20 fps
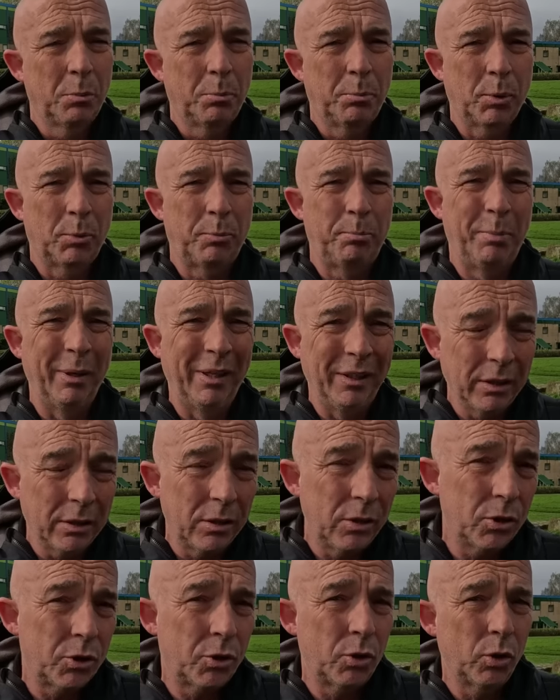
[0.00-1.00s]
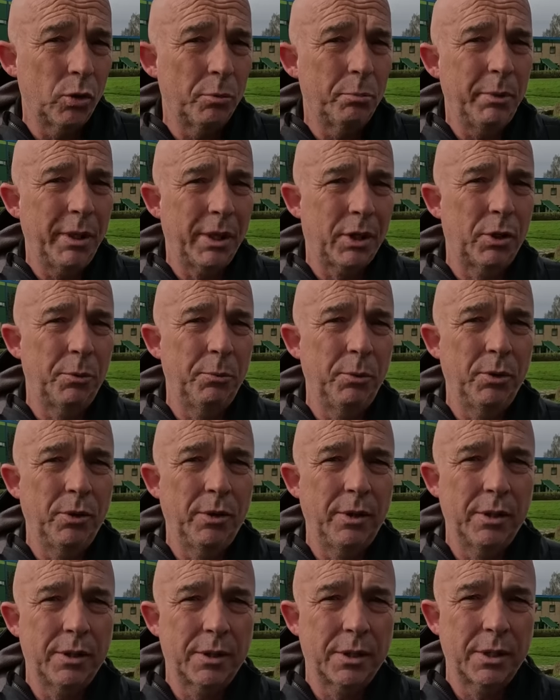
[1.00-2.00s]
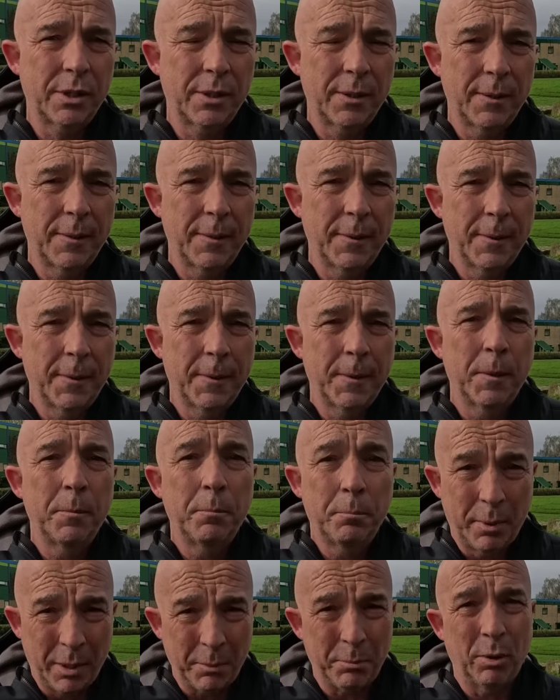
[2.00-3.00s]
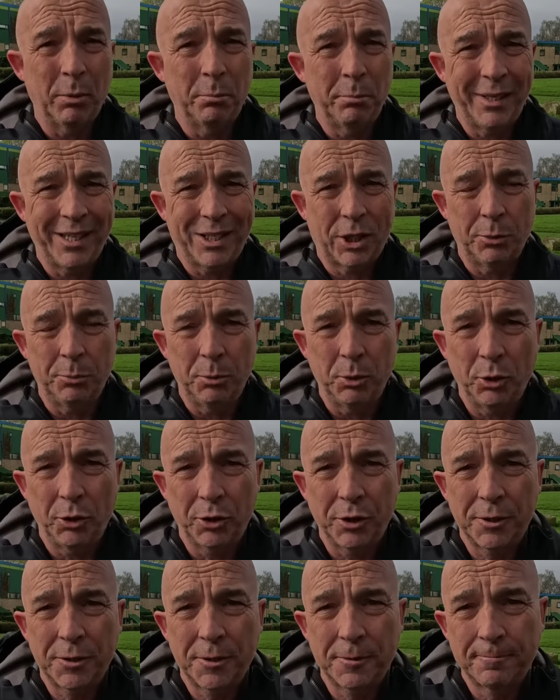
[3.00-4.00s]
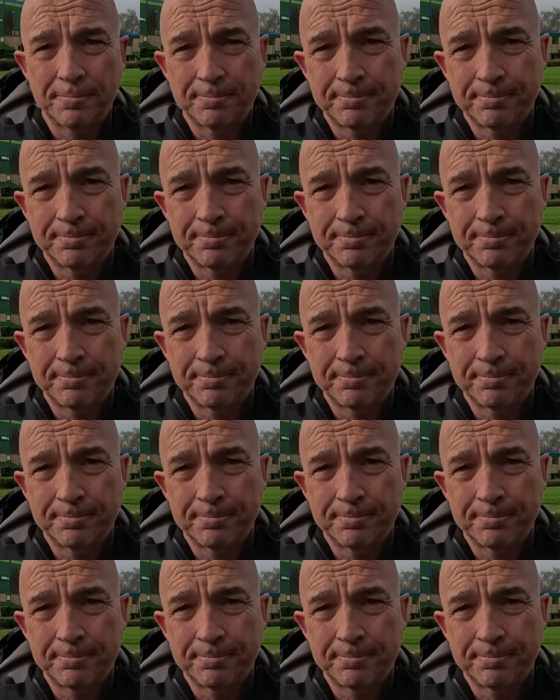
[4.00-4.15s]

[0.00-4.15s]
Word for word: But buildings don't make communities, people make communities.